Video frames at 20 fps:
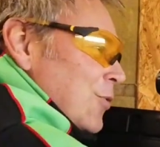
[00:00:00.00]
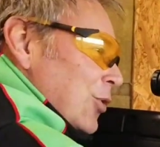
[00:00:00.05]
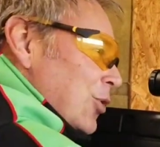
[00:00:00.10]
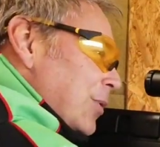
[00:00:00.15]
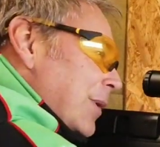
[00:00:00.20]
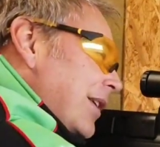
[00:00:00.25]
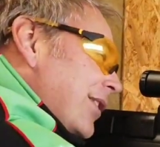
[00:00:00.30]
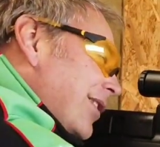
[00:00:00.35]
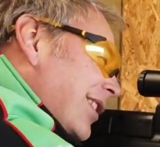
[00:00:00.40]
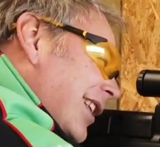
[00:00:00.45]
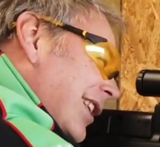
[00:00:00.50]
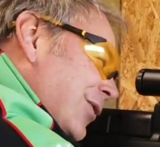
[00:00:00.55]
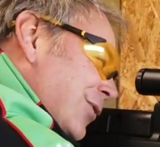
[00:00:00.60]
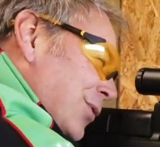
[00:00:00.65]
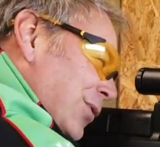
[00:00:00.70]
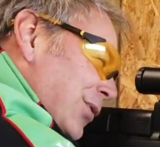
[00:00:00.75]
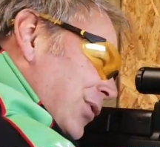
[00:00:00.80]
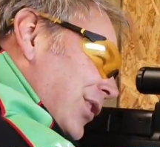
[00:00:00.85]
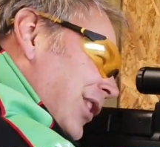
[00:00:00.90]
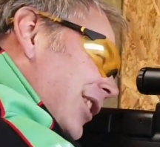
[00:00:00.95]
which means that
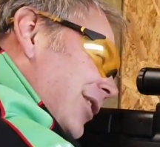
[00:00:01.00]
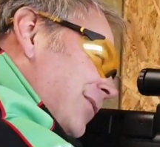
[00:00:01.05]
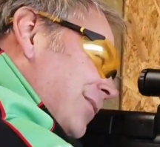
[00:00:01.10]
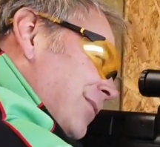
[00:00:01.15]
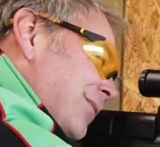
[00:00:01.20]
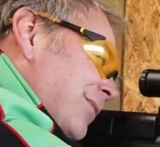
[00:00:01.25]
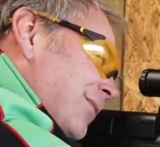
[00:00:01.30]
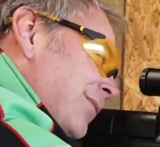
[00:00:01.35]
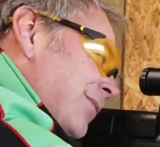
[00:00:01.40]
they're also